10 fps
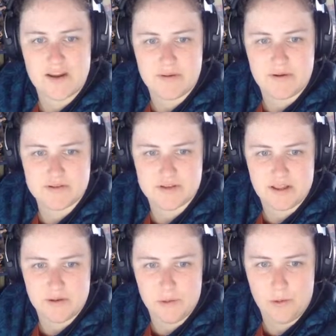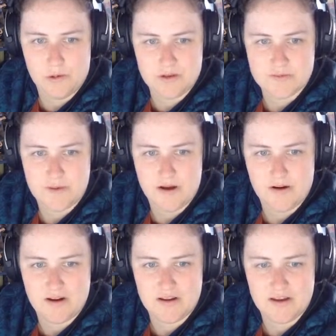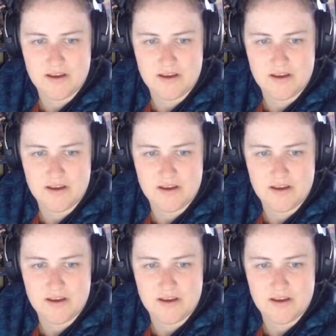but also like awe-inspiring,